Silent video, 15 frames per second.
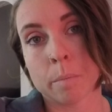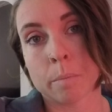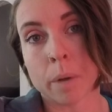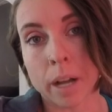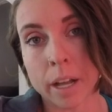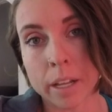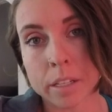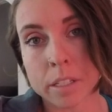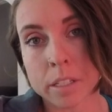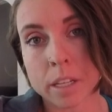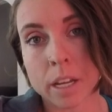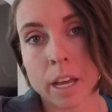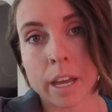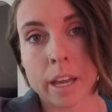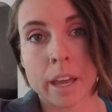but
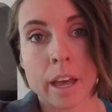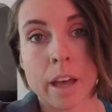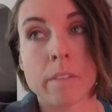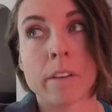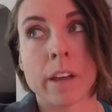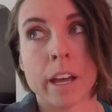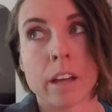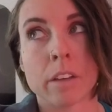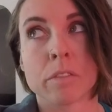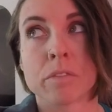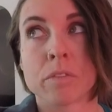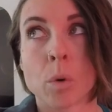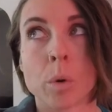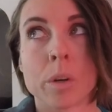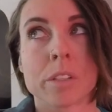I have had
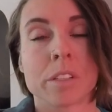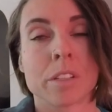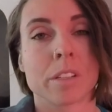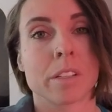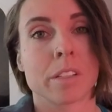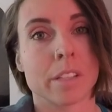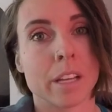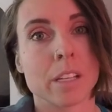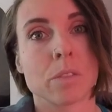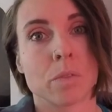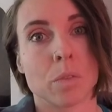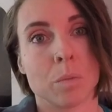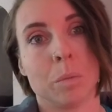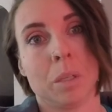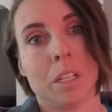4
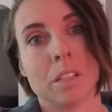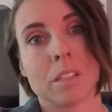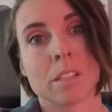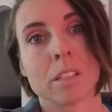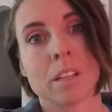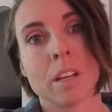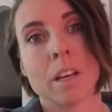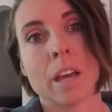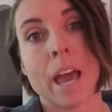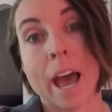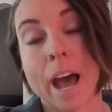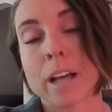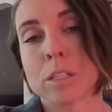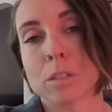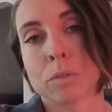successful meets
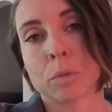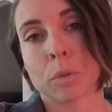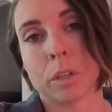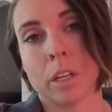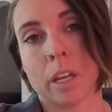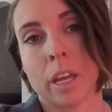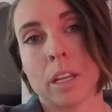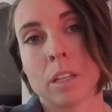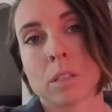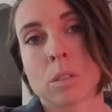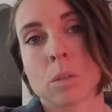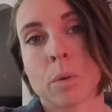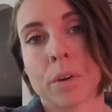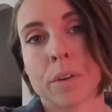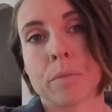as a 48,
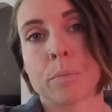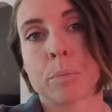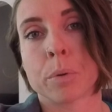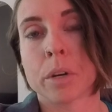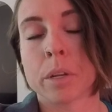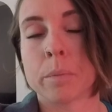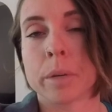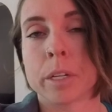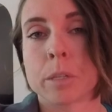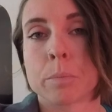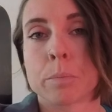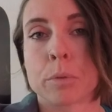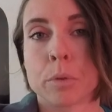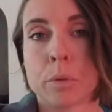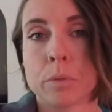so I've pretty
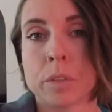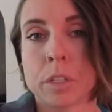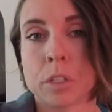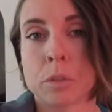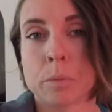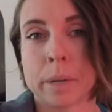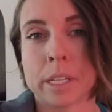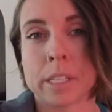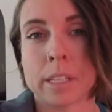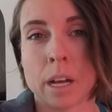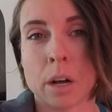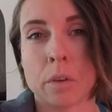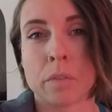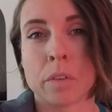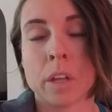much proven to
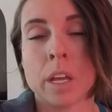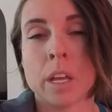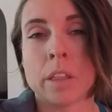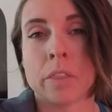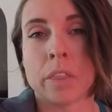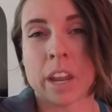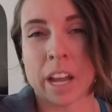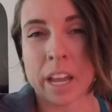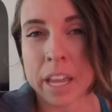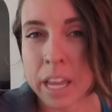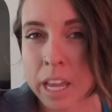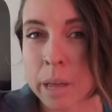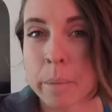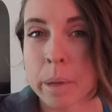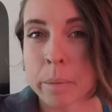myself that I
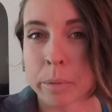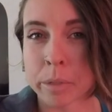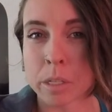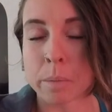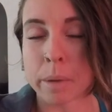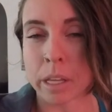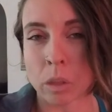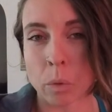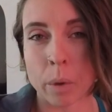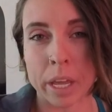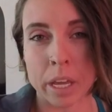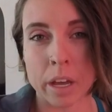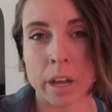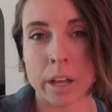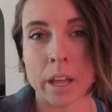am able to make the
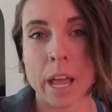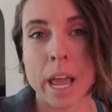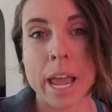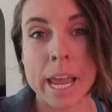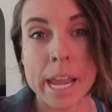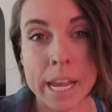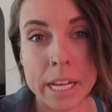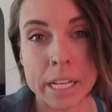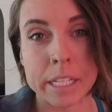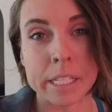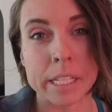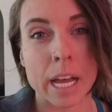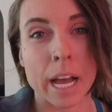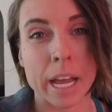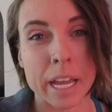weight cut
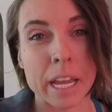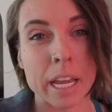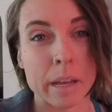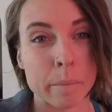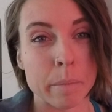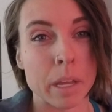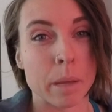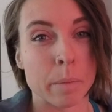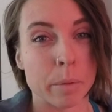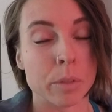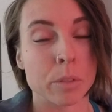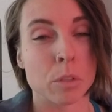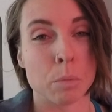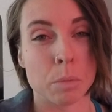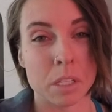and I am
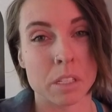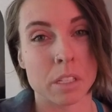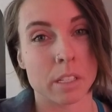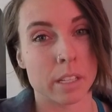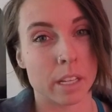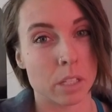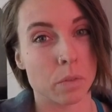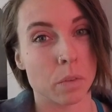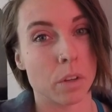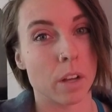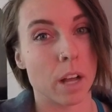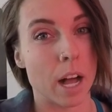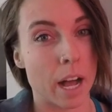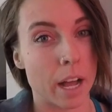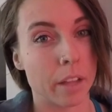able to be
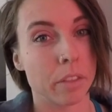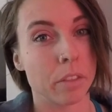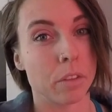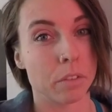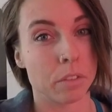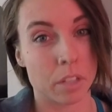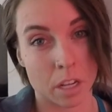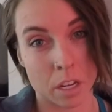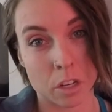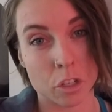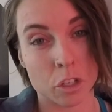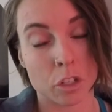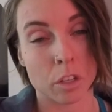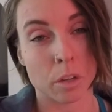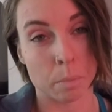successful on the
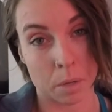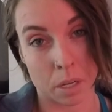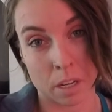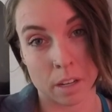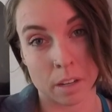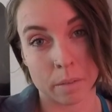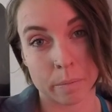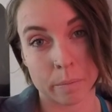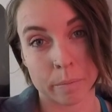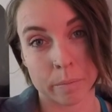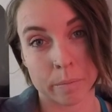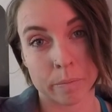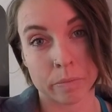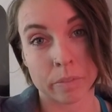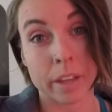stage competing
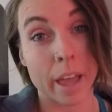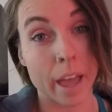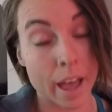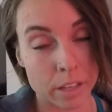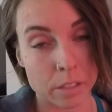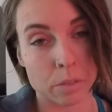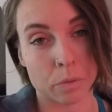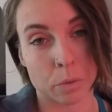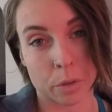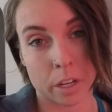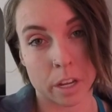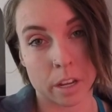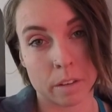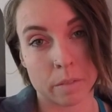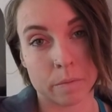as a
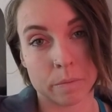48.